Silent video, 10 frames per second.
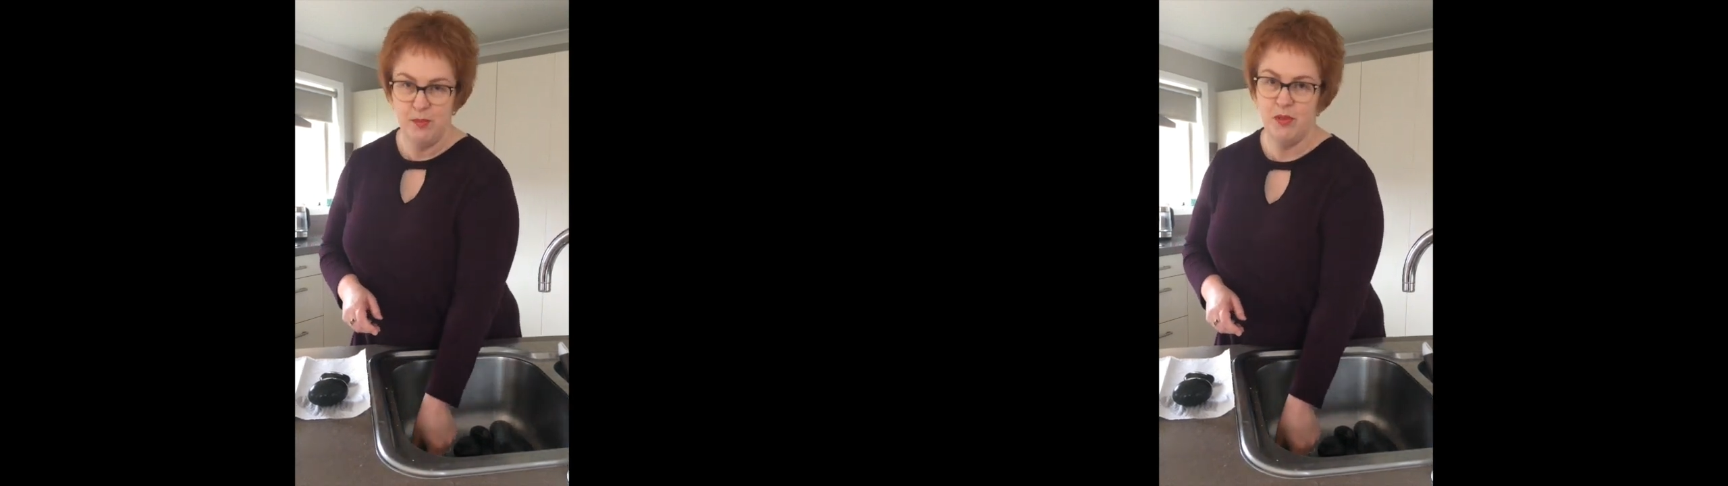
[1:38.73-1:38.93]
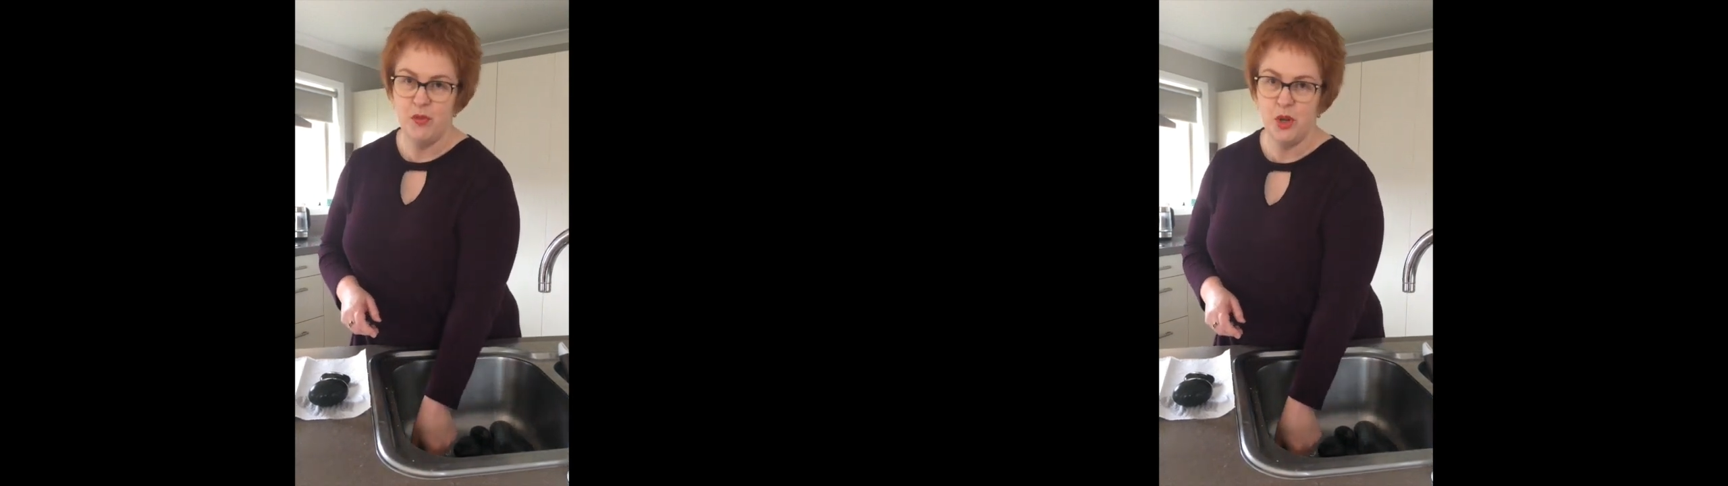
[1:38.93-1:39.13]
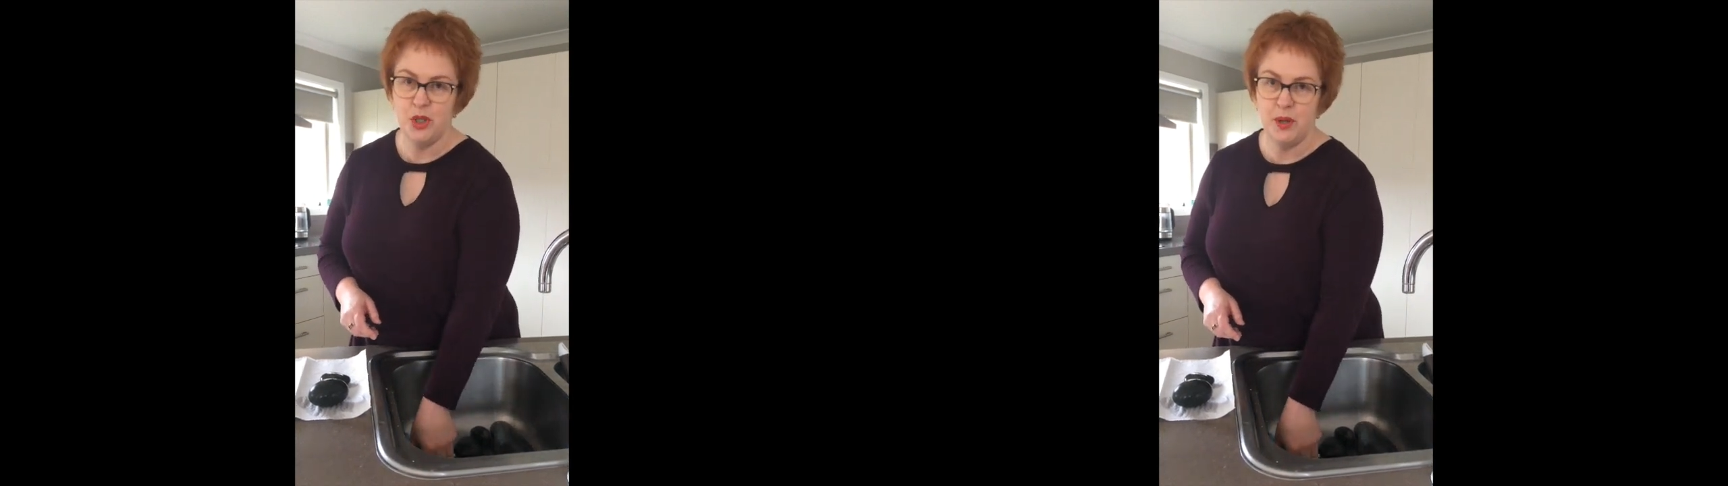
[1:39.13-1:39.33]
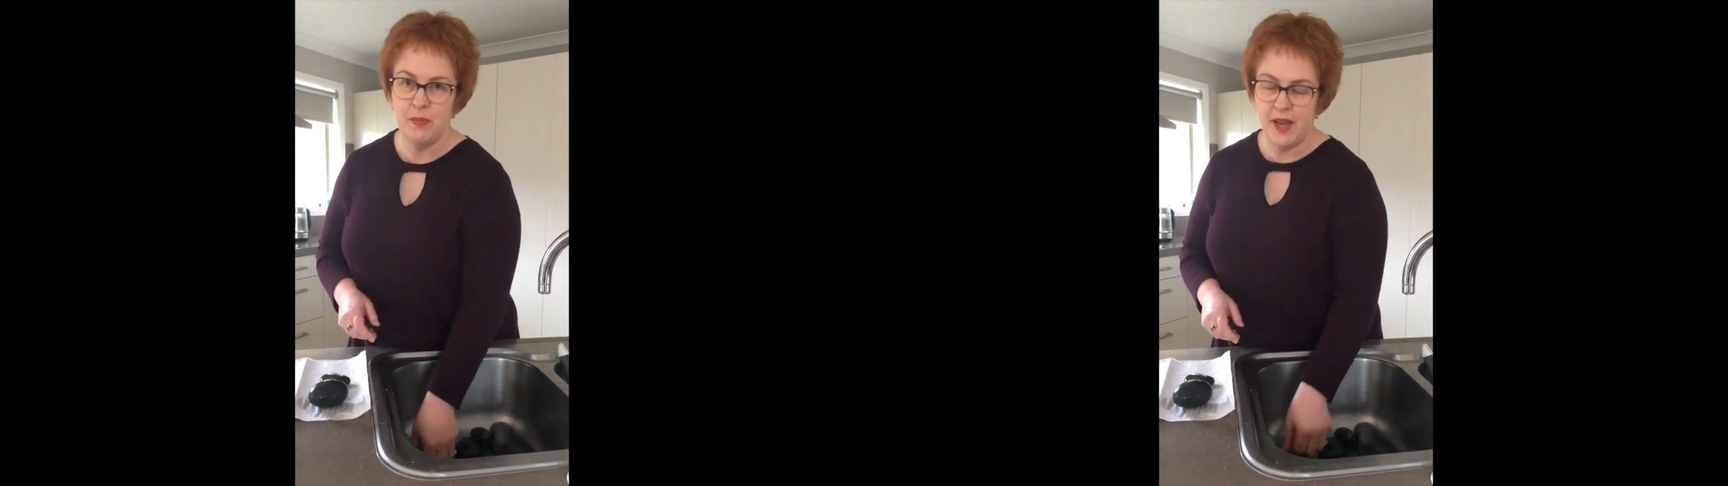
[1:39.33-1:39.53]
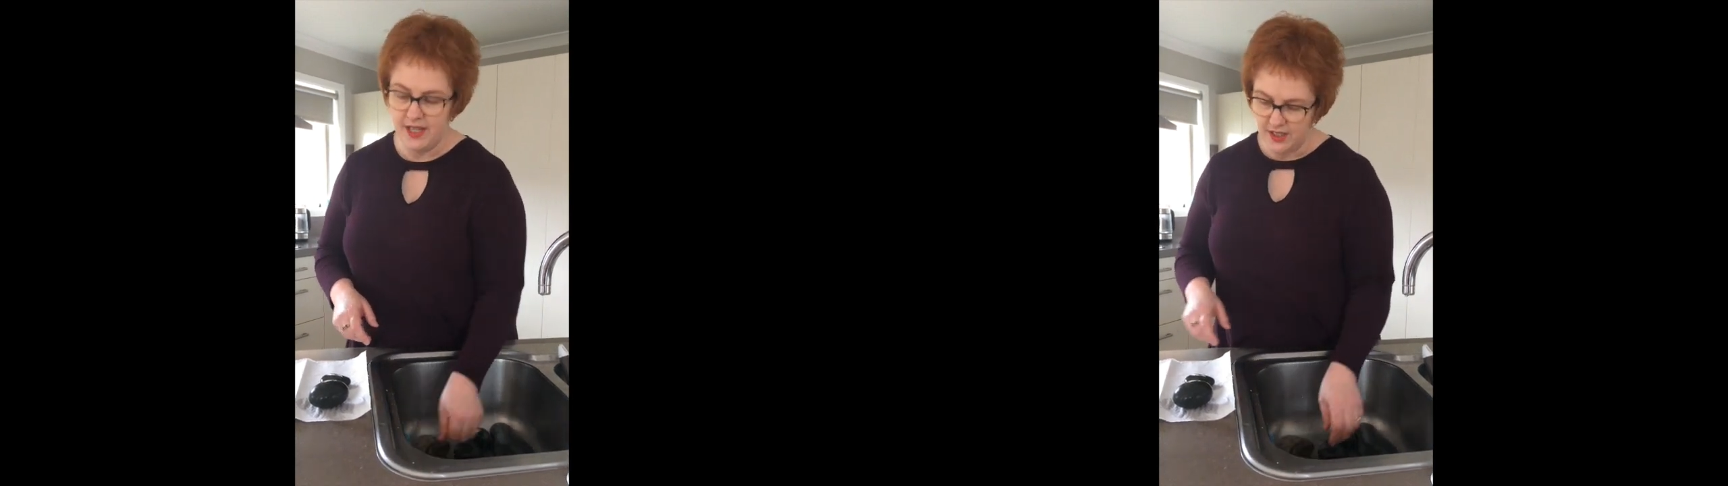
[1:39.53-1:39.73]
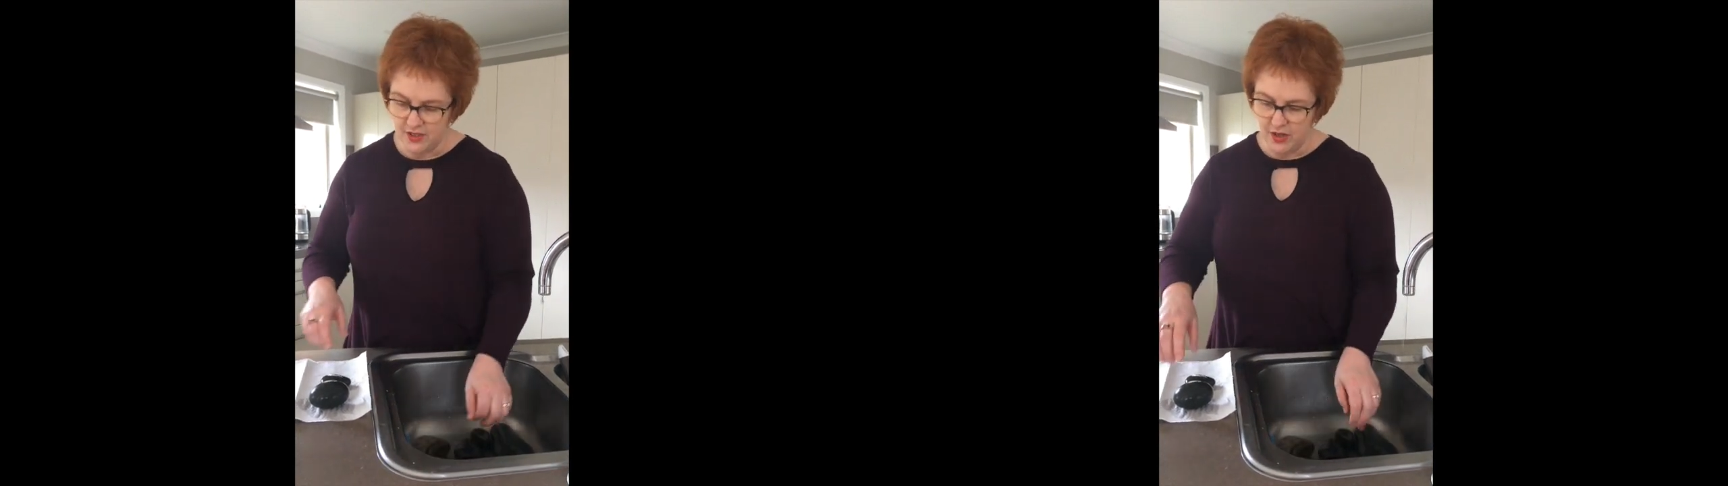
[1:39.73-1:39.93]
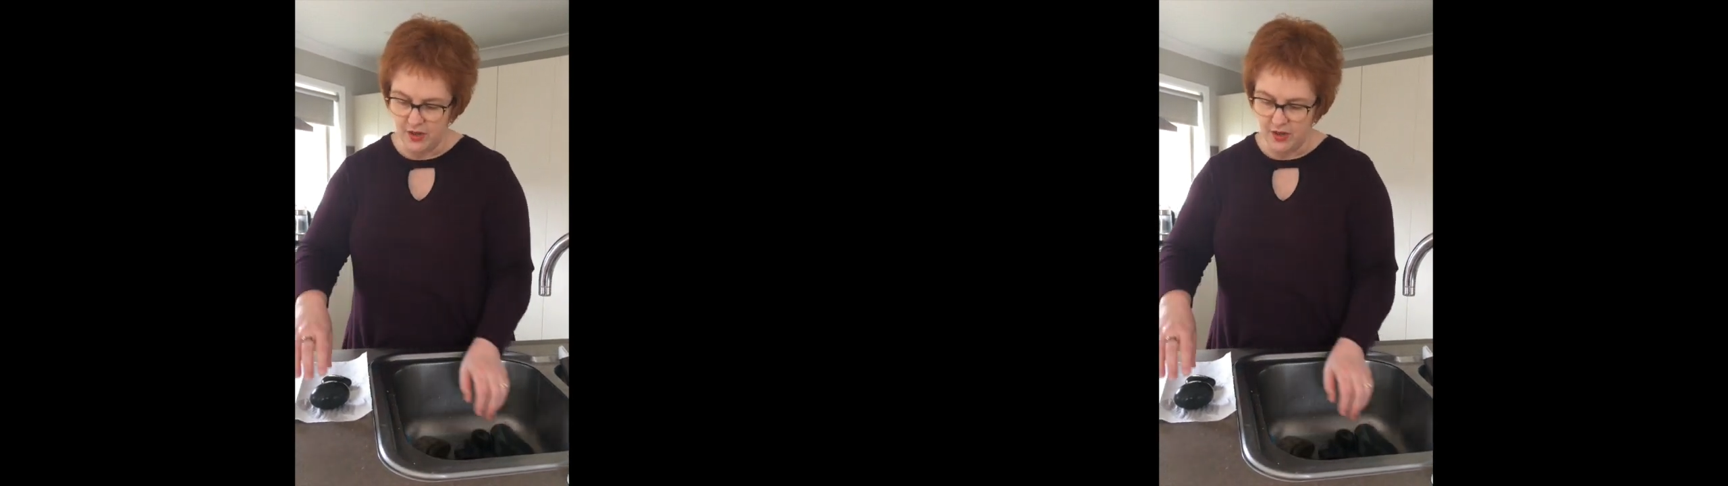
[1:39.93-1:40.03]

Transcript: before you do any painting. So